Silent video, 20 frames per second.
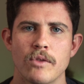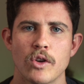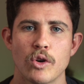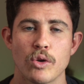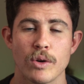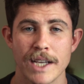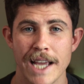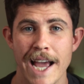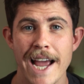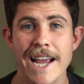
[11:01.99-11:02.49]

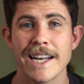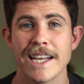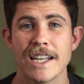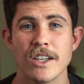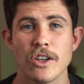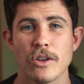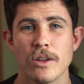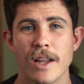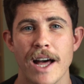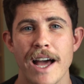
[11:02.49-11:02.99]
create
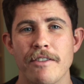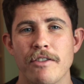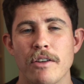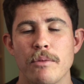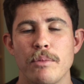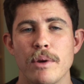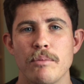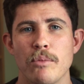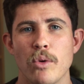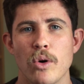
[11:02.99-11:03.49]
in your life, a
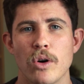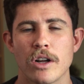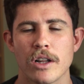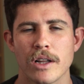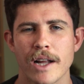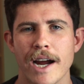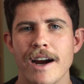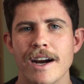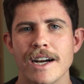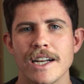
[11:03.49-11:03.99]
bit more
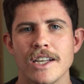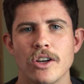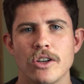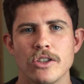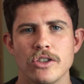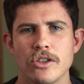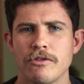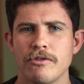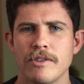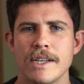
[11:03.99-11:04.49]
clarity
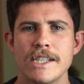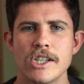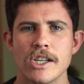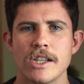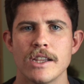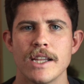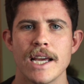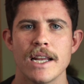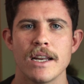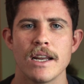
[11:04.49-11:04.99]
on your
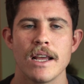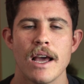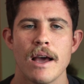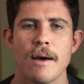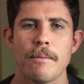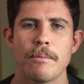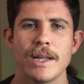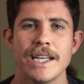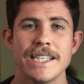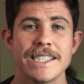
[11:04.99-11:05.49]
vision, then
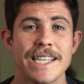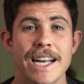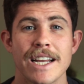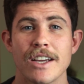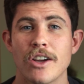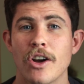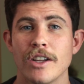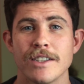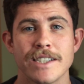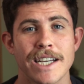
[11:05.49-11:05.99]
please get
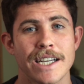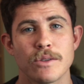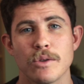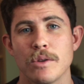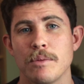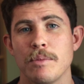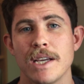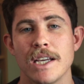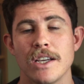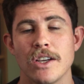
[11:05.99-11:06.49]
in contact
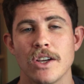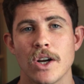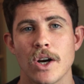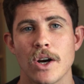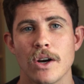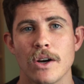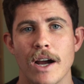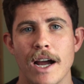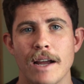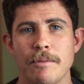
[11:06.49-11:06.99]
with me.
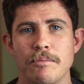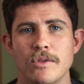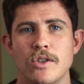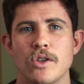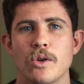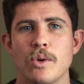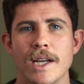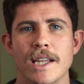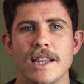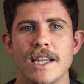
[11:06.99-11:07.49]
I'm
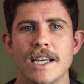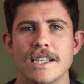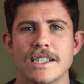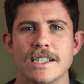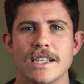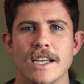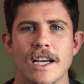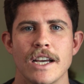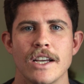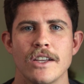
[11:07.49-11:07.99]
doing
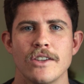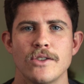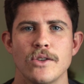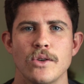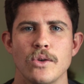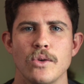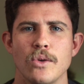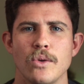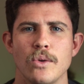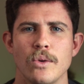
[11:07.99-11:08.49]
this
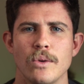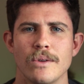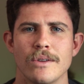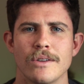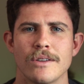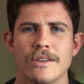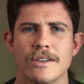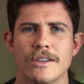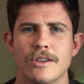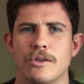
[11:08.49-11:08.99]
to
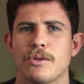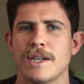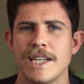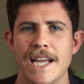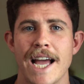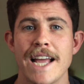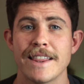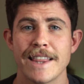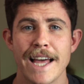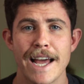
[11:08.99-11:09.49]

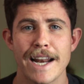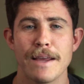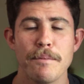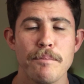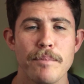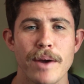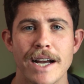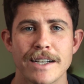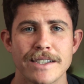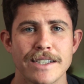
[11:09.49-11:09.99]
create that
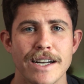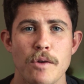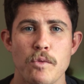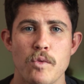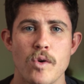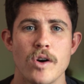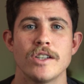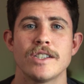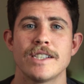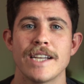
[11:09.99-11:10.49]
impact and I
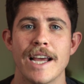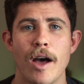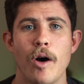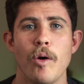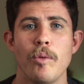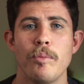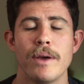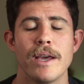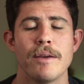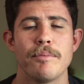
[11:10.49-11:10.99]
want to
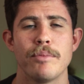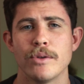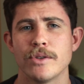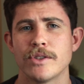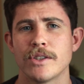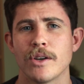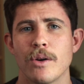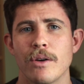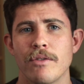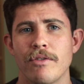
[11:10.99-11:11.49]
help people.
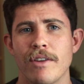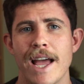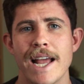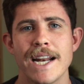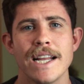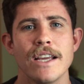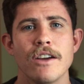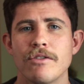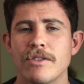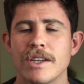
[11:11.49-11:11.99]
So if
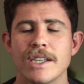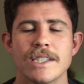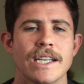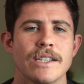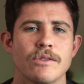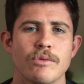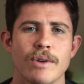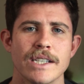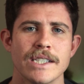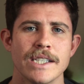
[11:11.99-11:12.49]
any of this
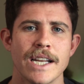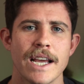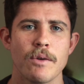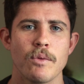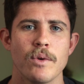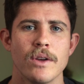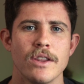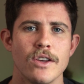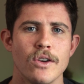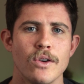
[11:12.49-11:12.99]
has
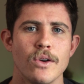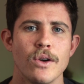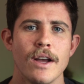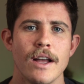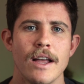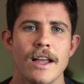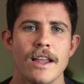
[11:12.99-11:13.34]
resonated with you,